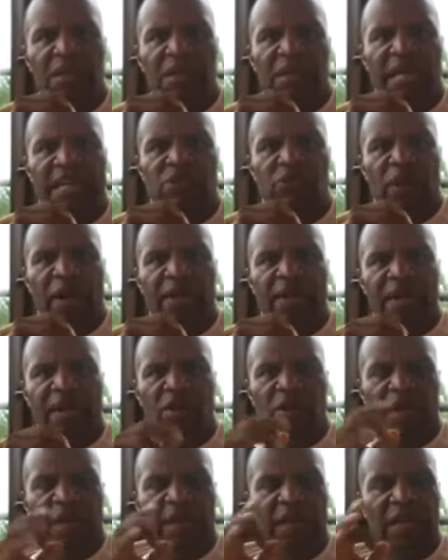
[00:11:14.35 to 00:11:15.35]
That's right, Daryl.
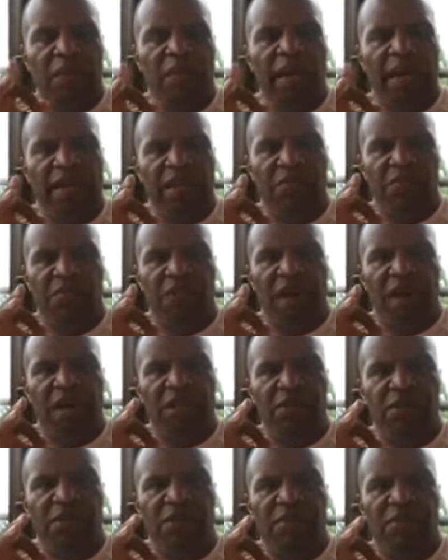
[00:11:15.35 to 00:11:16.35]
Don't let anybody
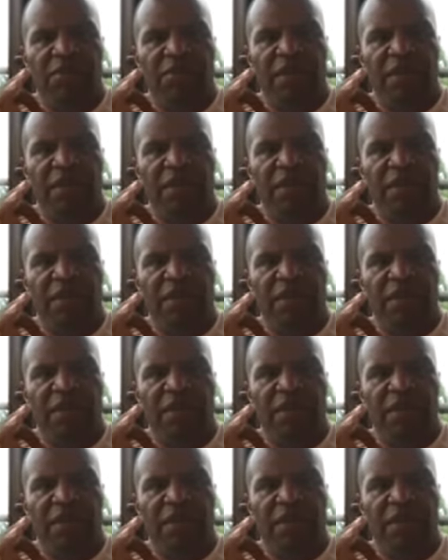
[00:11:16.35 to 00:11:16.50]
define you.